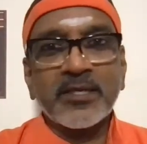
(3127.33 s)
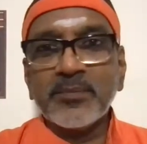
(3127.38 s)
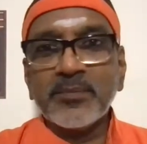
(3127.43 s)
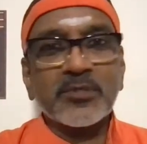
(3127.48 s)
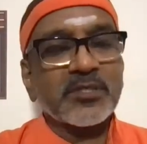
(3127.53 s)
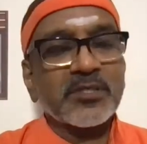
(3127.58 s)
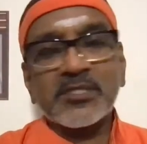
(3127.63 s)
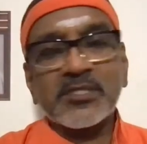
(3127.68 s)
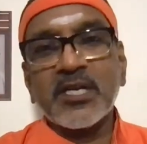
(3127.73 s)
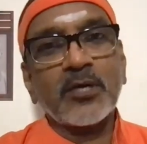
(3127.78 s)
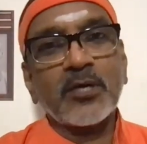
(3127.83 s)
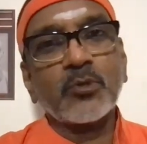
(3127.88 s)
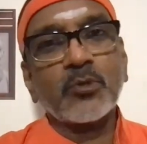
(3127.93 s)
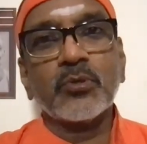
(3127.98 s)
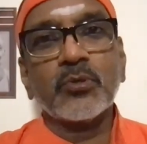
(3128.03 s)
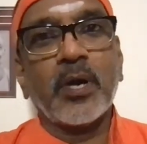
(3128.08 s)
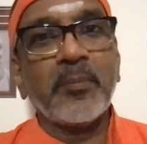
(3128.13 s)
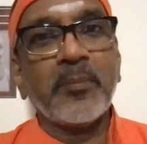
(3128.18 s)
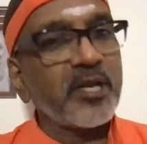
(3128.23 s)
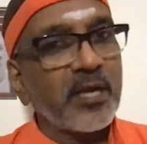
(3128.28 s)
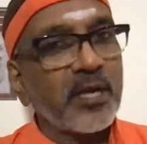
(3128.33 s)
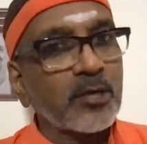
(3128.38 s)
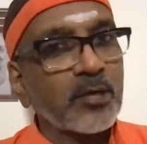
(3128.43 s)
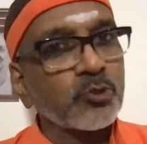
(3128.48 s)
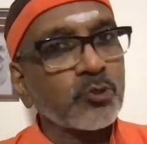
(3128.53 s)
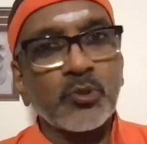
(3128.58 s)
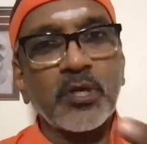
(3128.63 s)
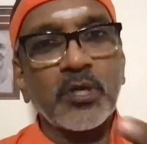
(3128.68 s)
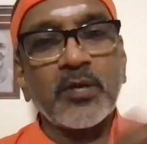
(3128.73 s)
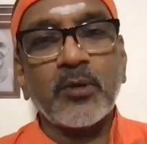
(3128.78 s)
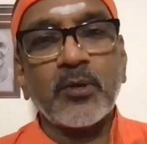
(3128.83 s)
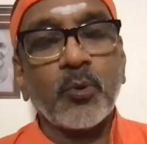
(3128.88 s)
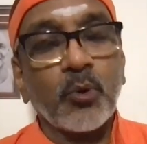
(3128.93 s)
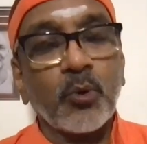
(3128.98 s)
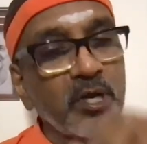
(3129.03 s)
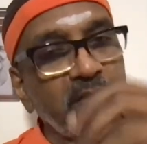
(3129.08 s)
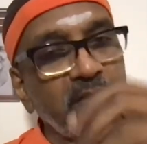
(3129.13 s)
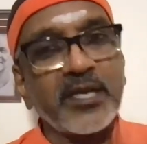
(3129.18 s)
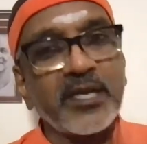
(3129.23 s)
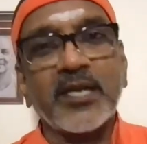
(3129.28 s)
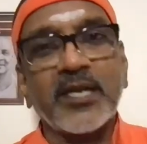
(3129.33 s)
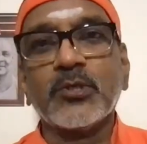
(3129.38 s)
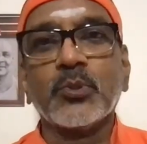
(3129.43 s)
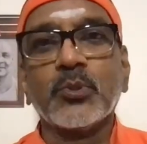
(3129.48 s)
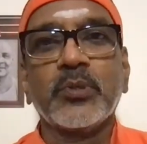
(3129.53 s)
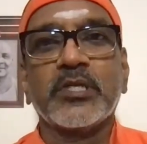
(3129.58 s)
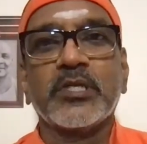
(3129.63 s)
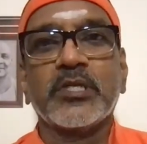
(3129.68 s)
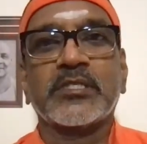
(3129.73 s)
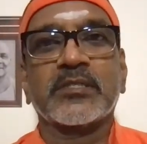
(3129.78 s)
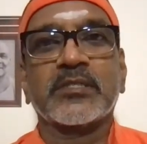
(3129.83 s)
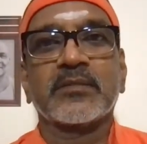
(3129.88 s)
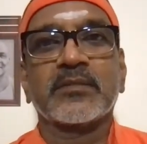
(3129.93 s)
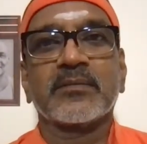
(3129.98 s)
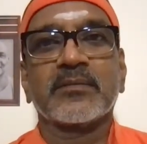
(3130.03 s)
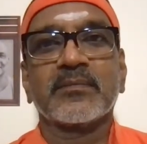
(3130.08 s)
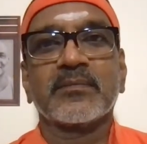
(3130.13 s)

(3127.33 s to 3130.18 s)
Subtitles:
them, Arjuna only can do it.